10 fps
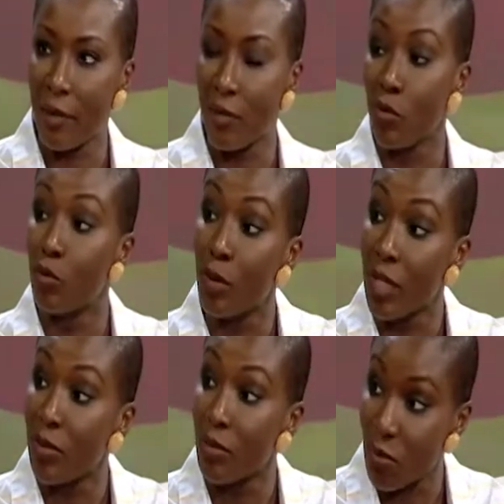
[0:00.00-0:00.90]
you'll be
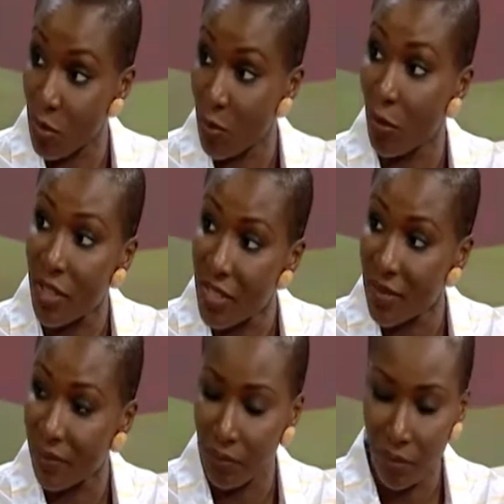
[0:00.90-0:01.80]
able to spot.
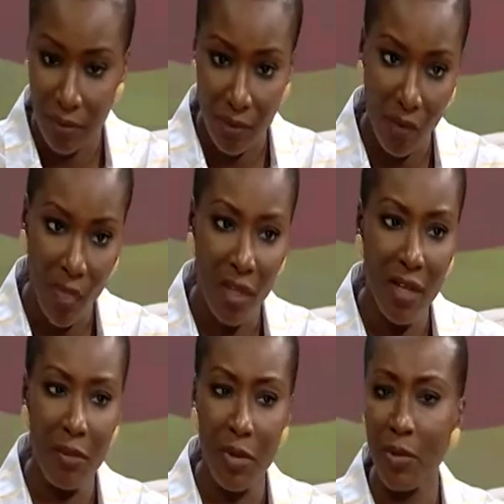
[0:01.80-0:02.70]

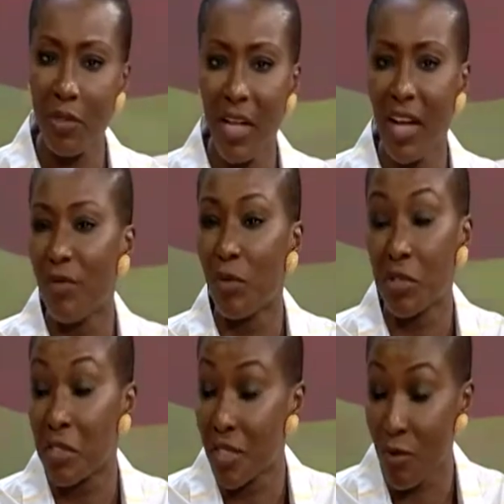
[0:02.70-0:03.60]
People that have
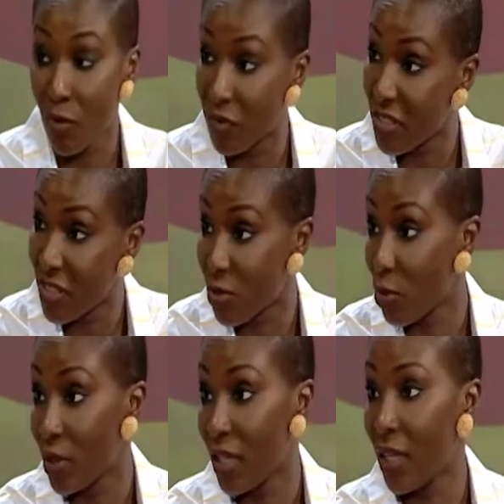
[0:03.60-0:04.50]
body dysmorphic
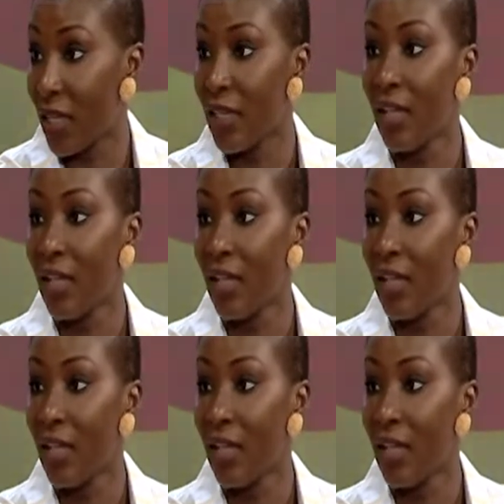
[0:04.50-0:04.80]
disorder,